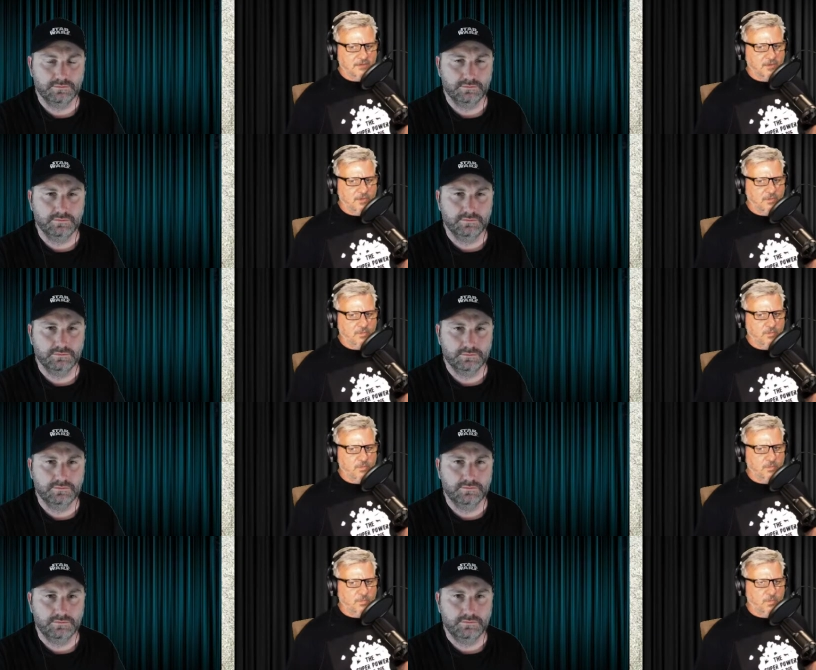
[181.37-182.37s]
Speaker 1: know
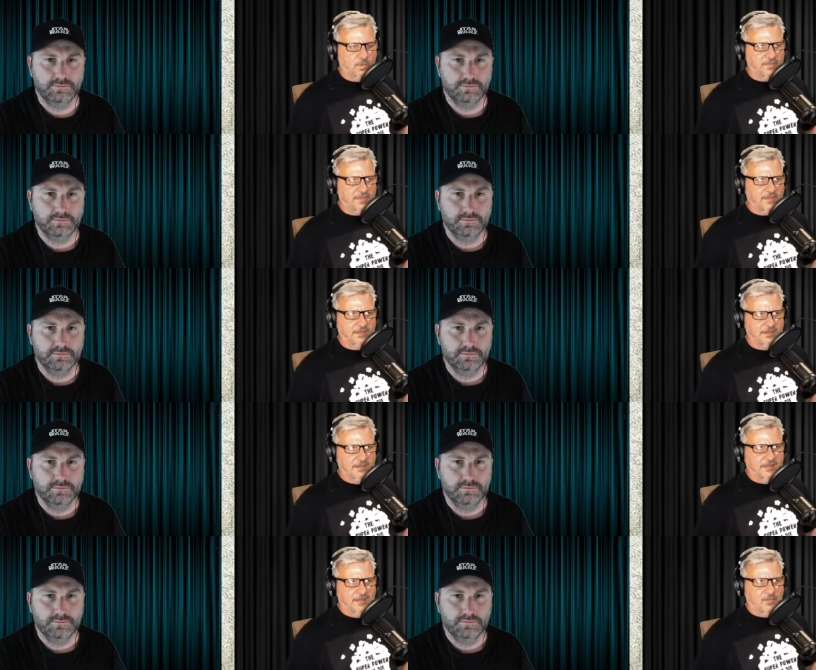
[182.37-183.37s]
what the
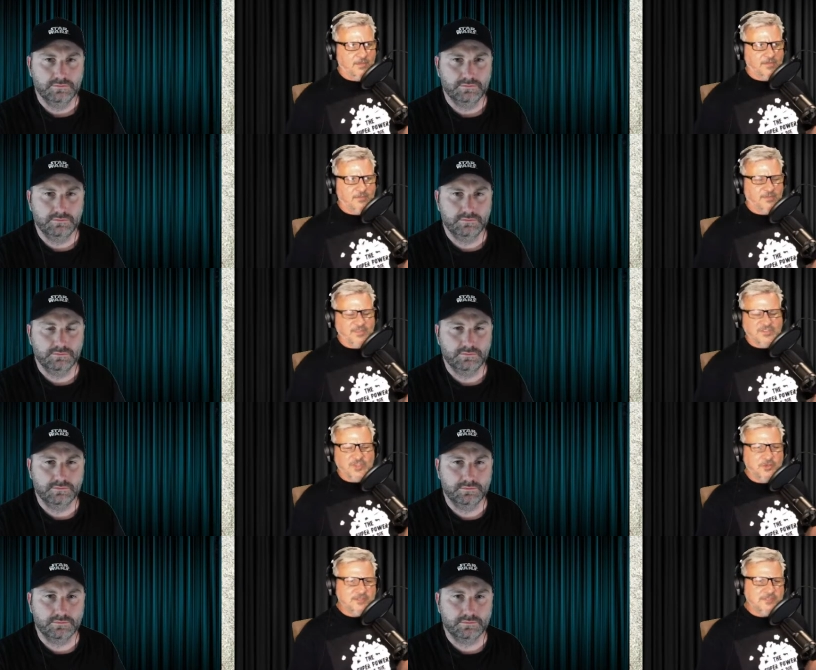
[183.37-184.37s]
what the, what the
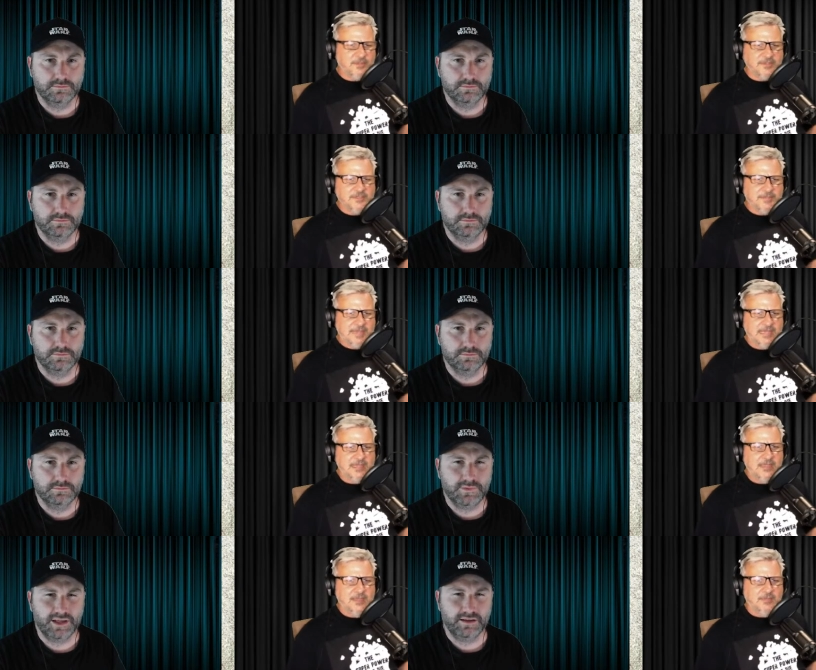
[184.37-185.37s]
tone's supposed to be.
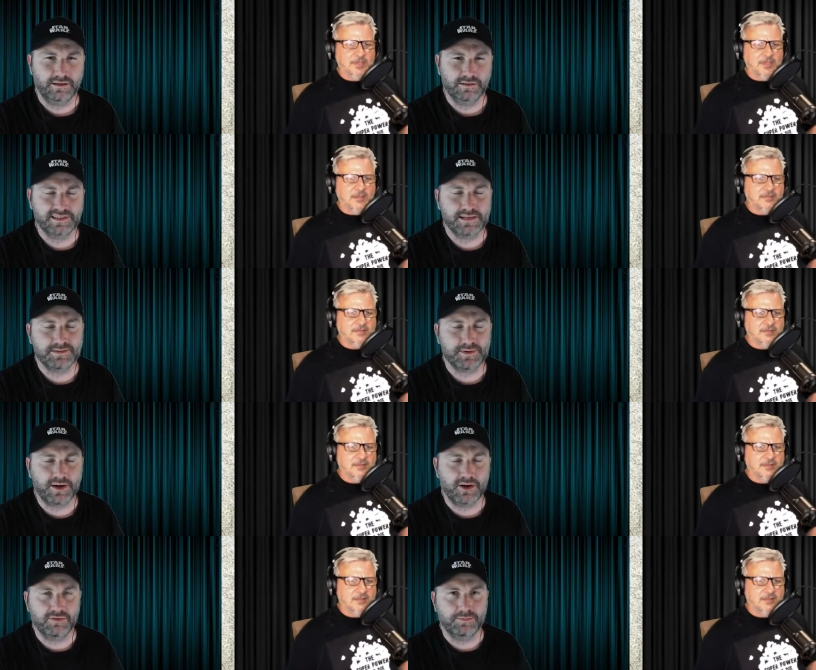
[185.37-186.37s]
Speaker 2: Yeah, it so, seems a bit
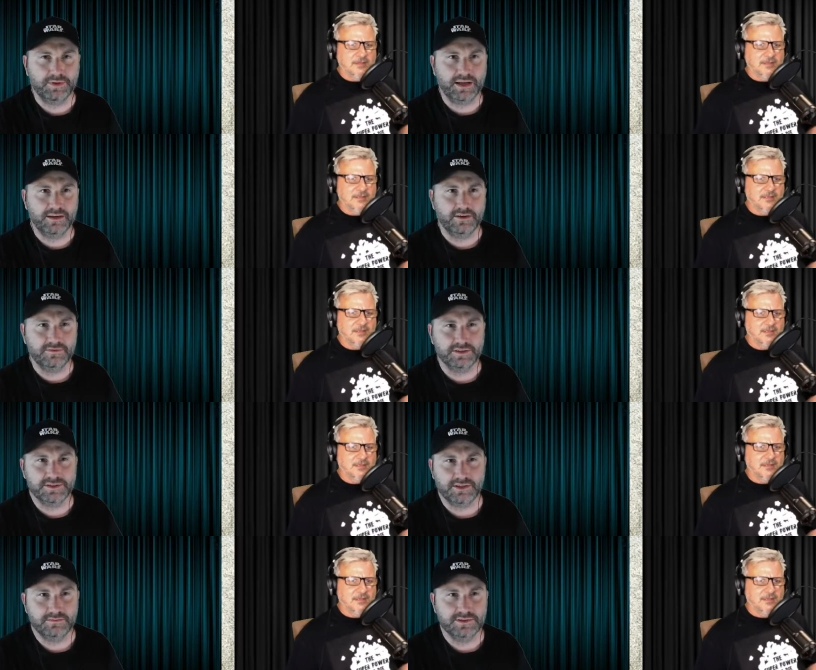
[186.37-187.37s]
overplayed, over the
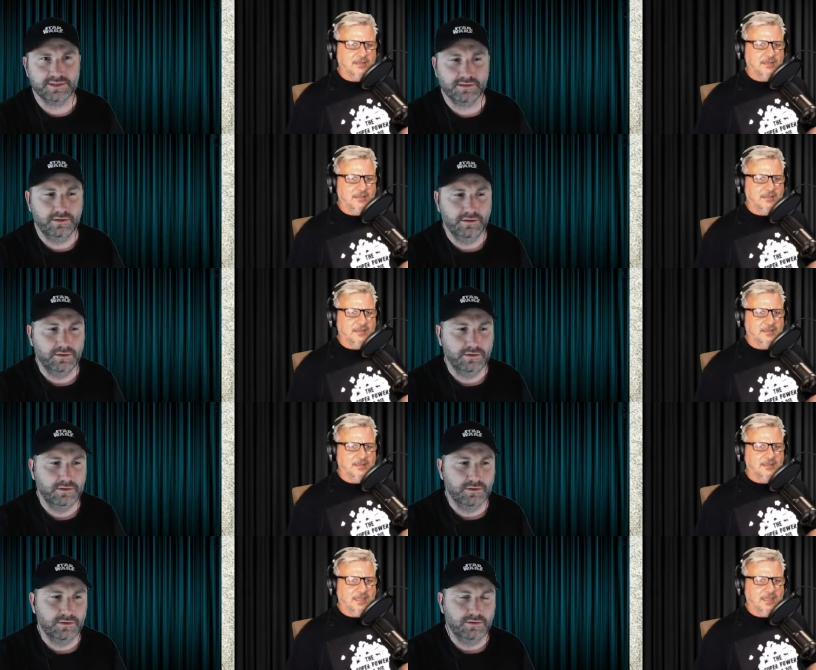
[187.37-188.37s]
top, doesn't it?
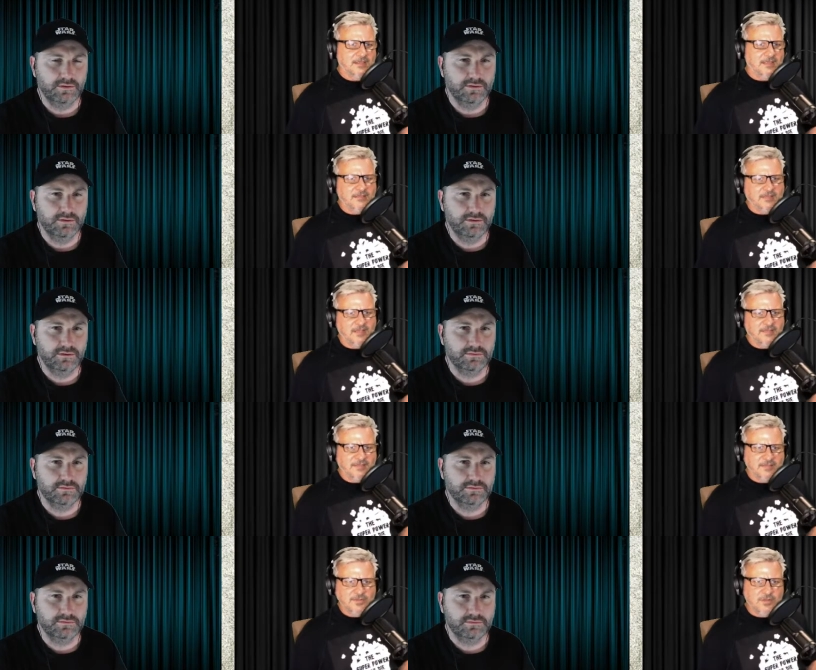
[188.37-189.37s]
Speaker 1: Uh, uh, so it
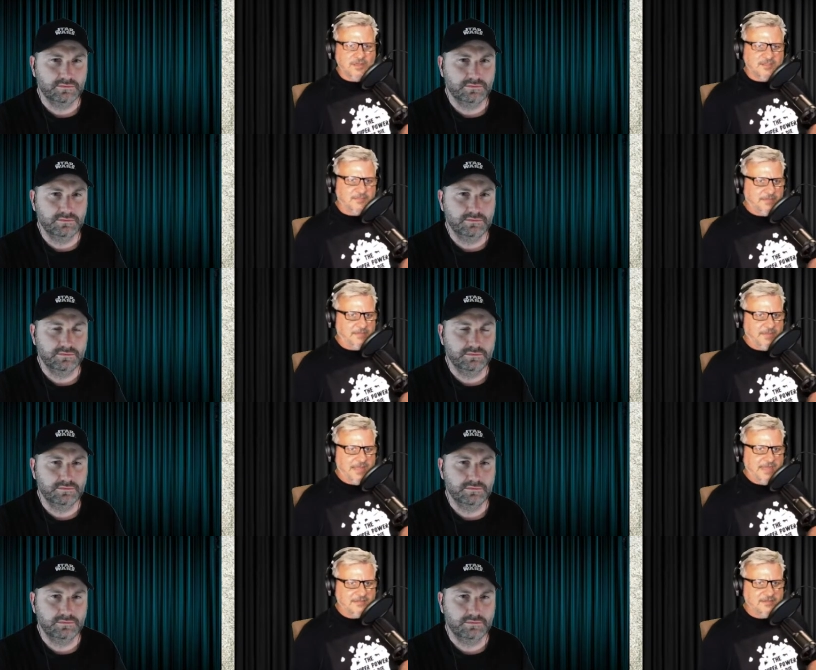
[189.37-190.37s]
doesn't look mm. like it's being
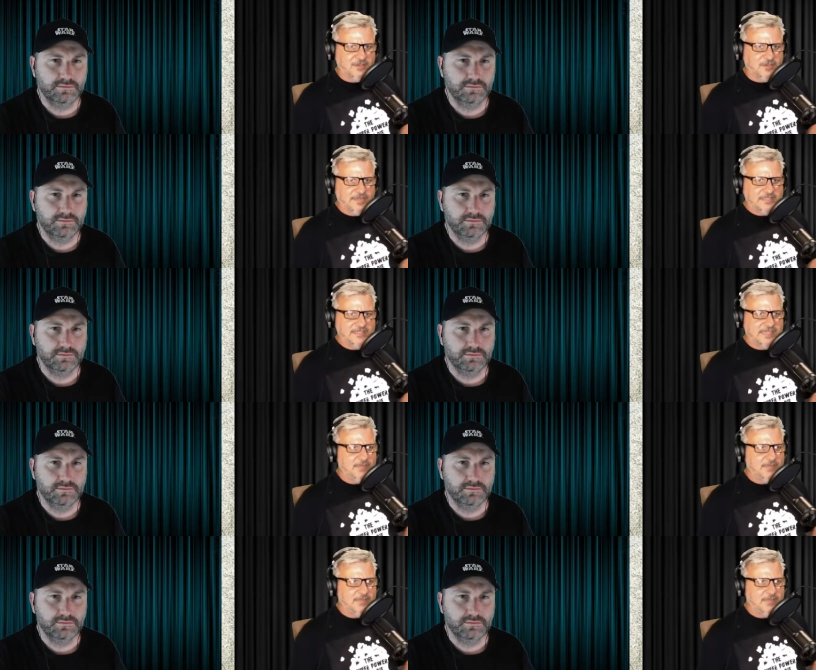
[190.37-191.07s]
played as a comedy scene,